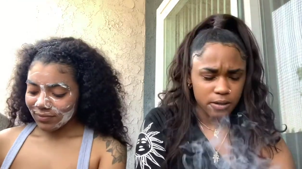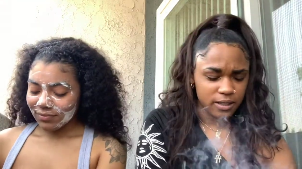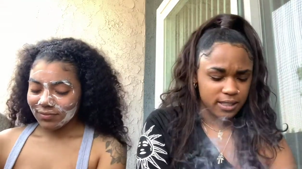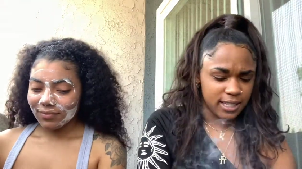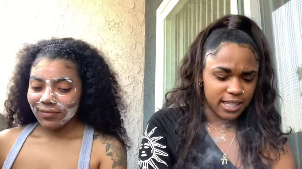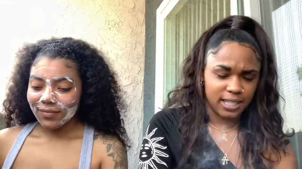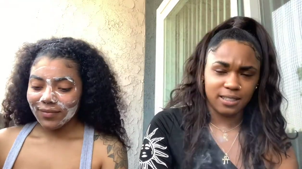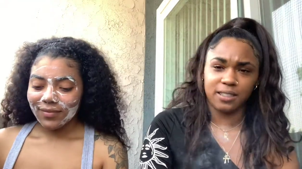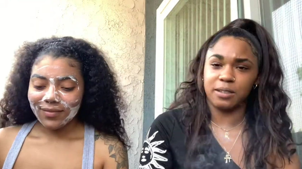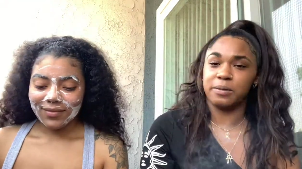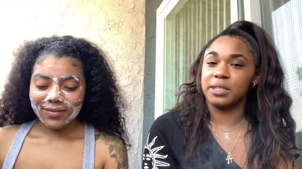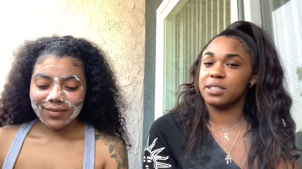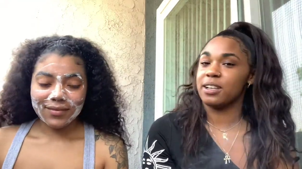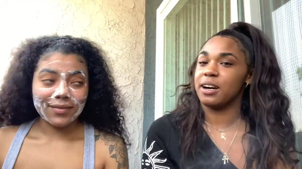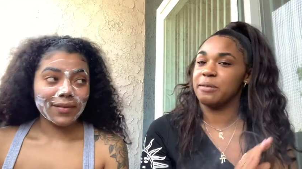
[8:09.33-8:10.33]
Speaker 1: Yeah, so
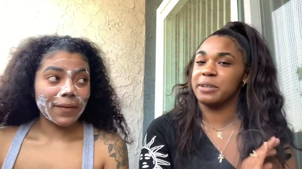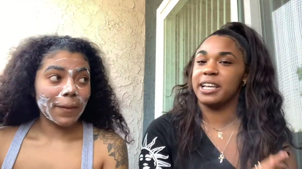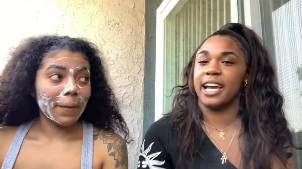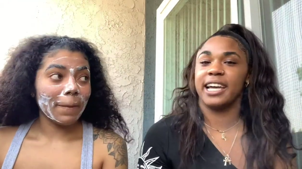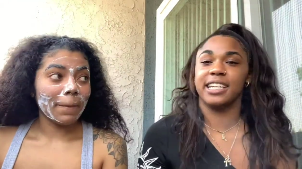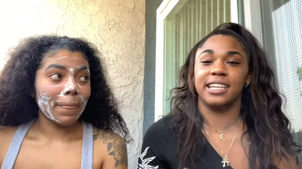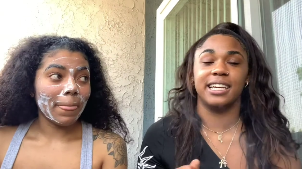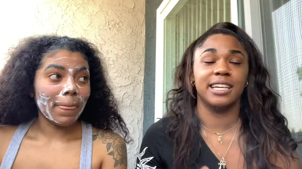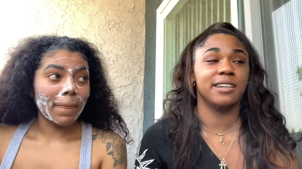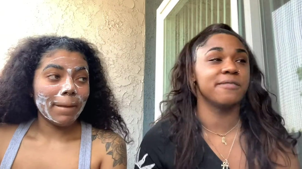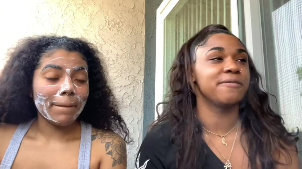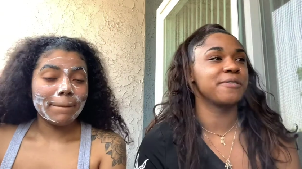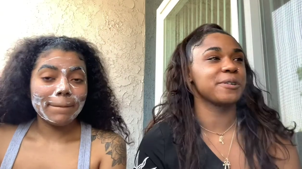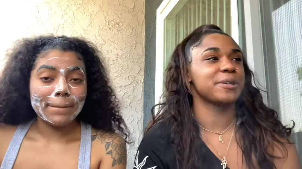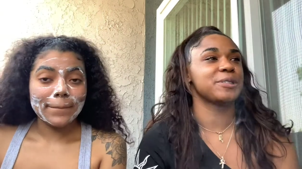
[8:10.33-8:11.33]
we thought we had it
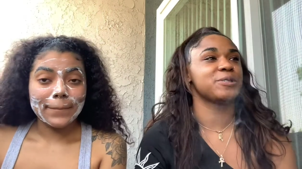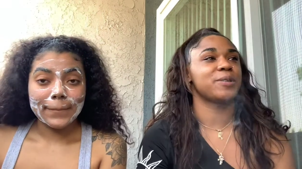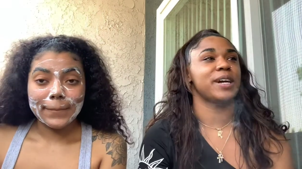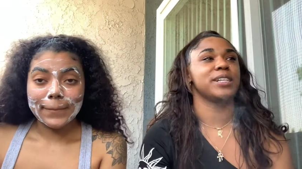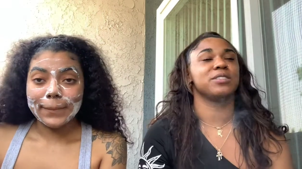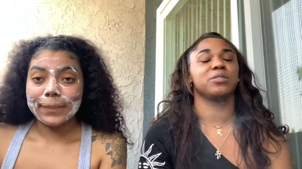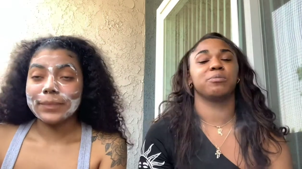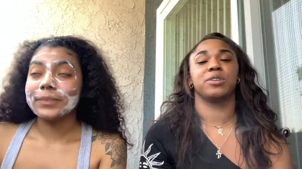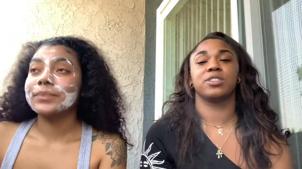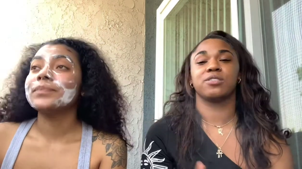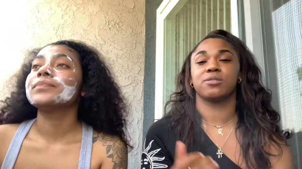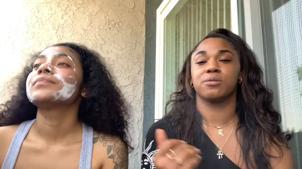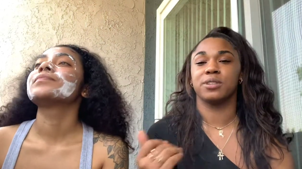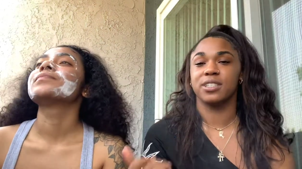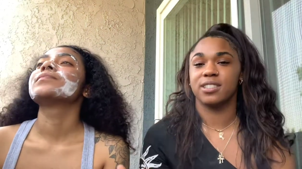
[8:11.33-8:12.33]
in for us, right? So
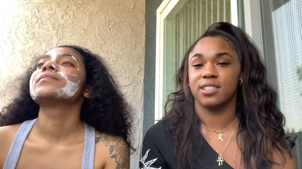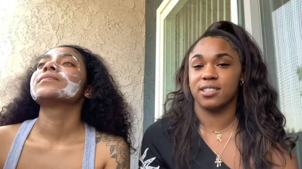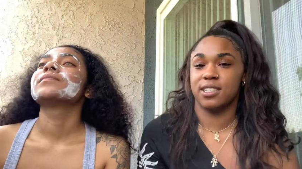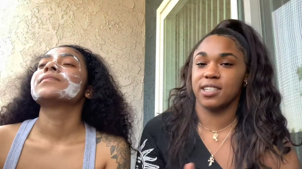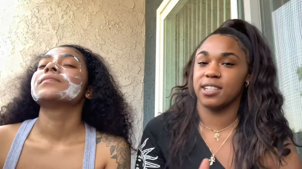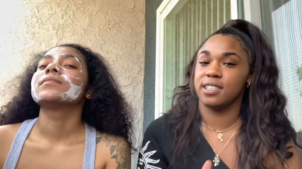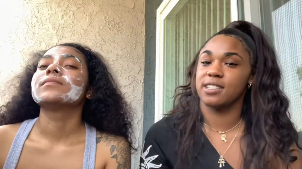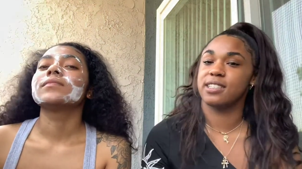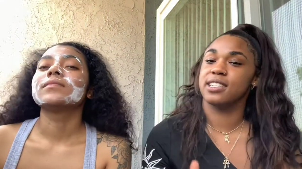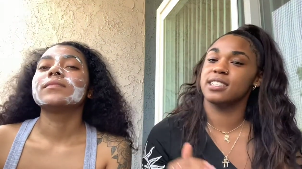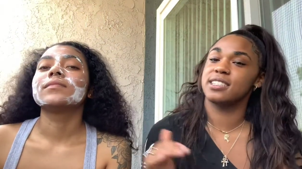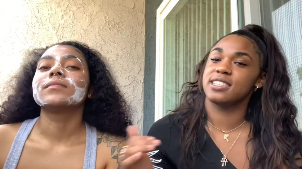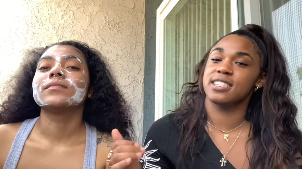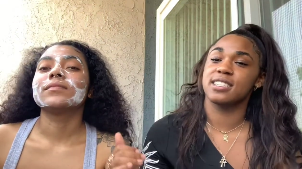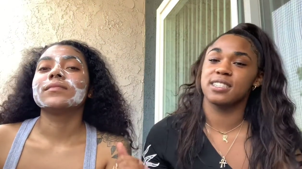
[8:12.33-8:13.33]
Mister Wilson took us
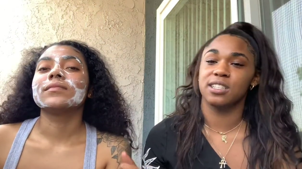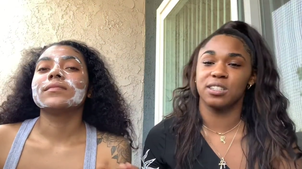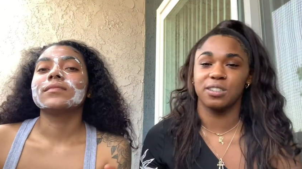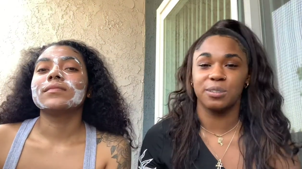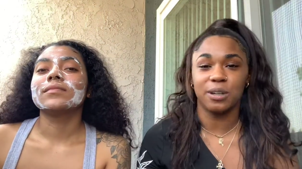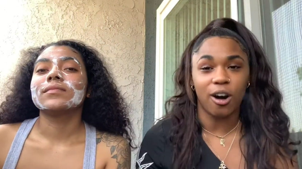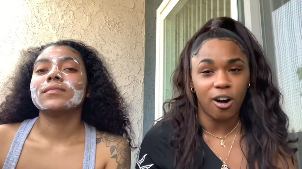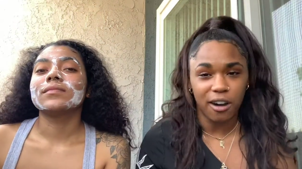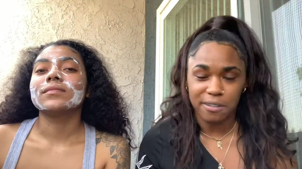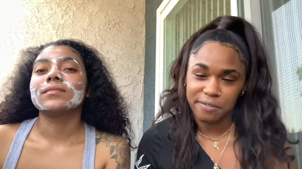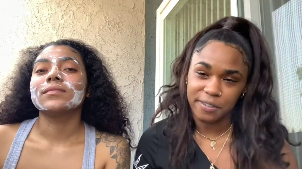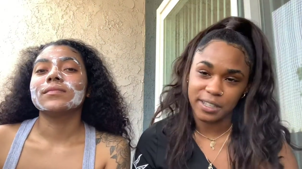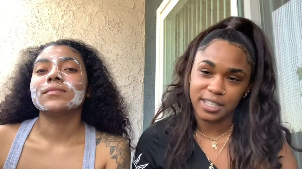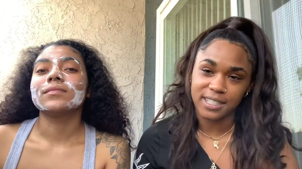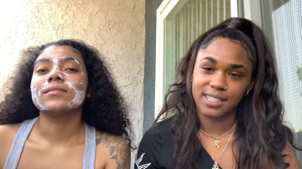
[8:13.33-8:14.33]
into his little
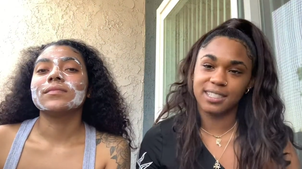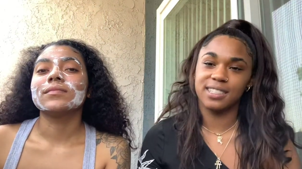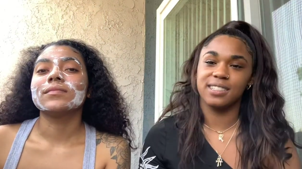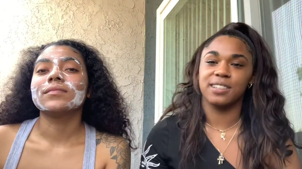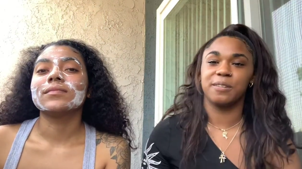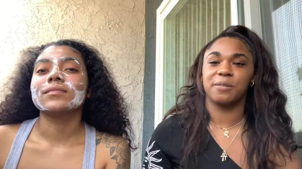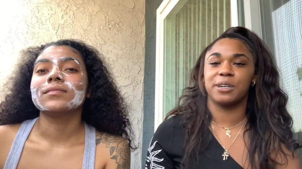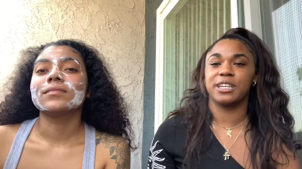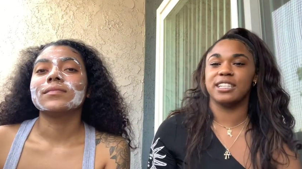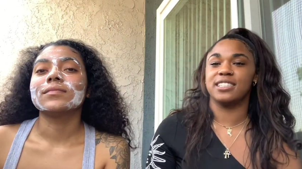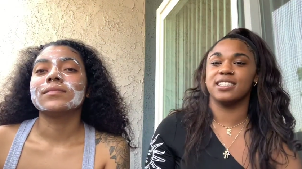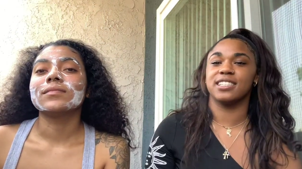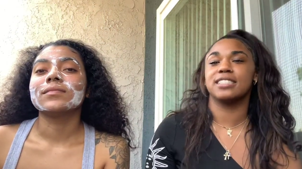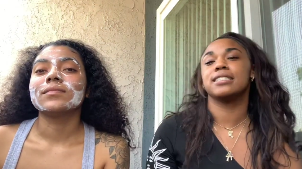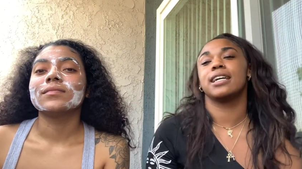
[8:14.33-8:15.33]
office, you know, where he
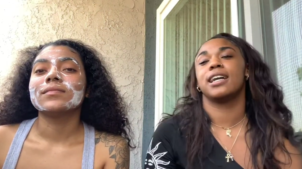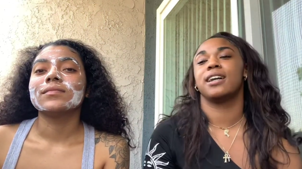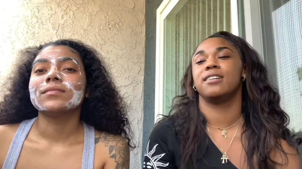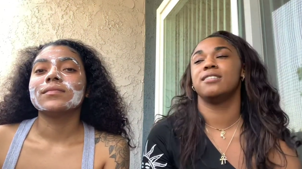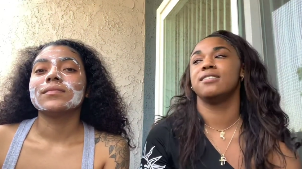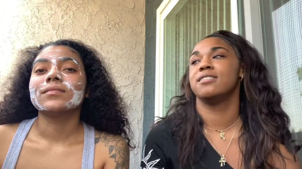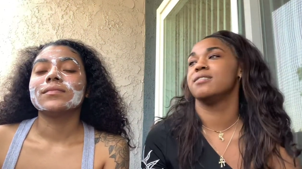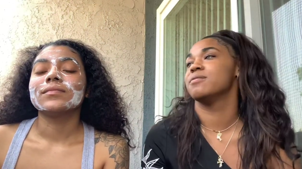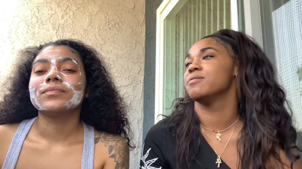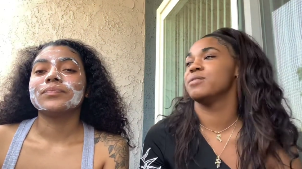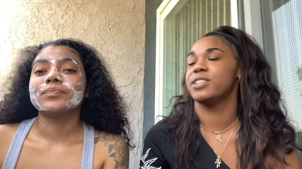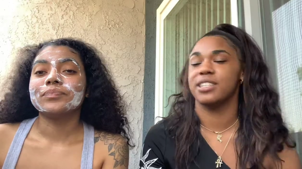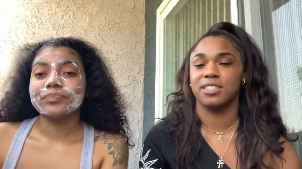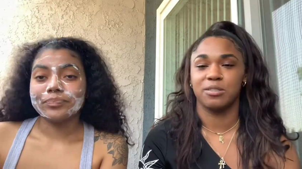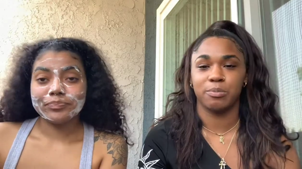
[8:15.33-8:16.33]
sits down
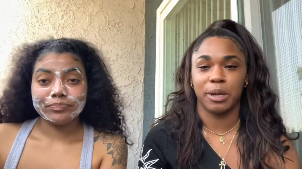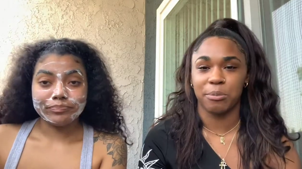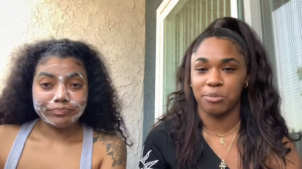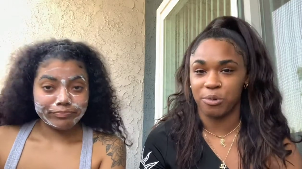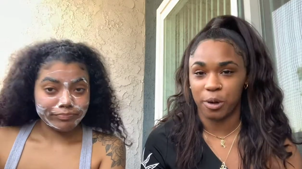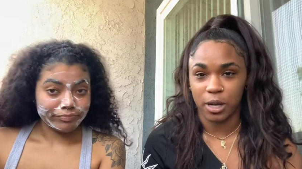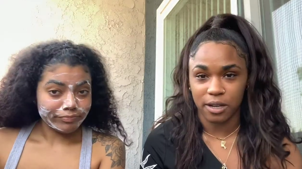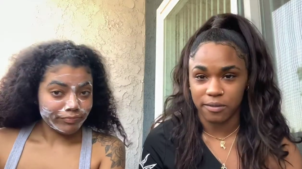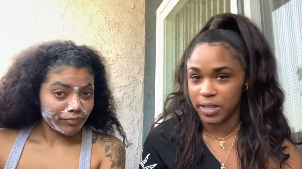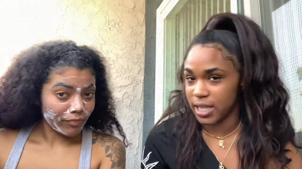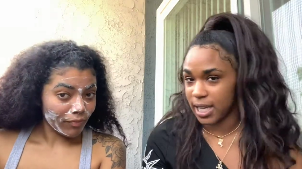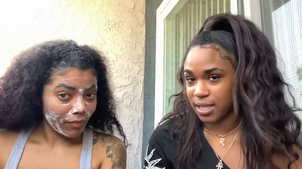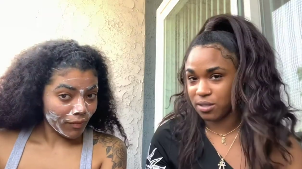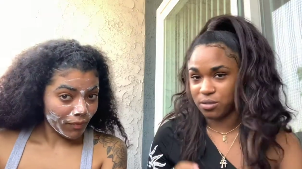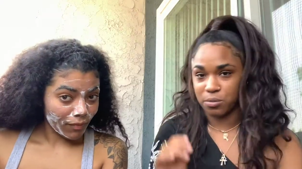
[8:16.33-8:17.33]
and does his paperwork and he
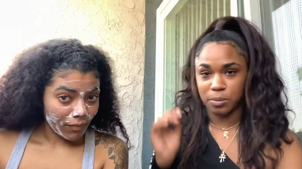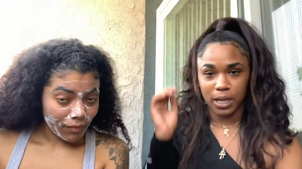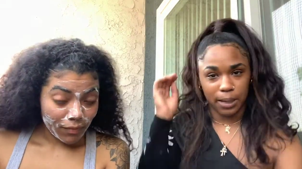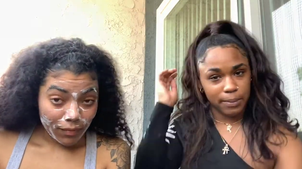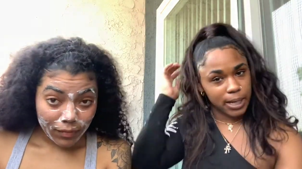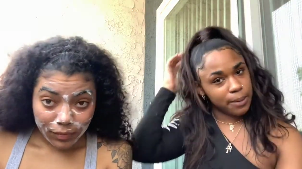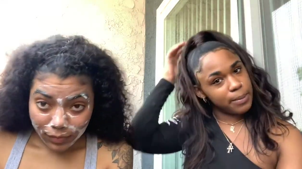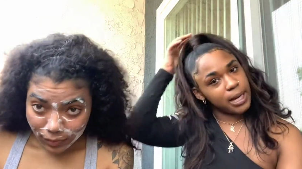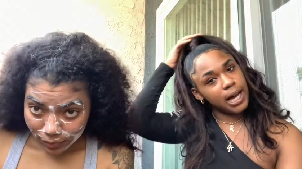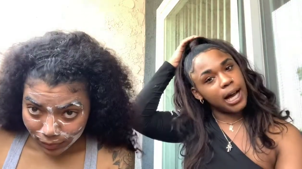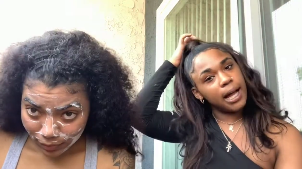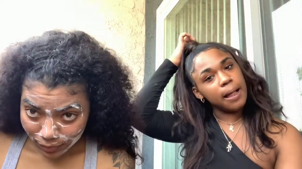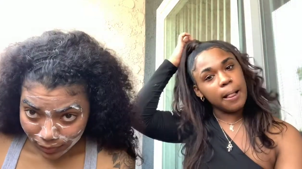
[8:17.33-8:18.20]
has blah, blah, blah.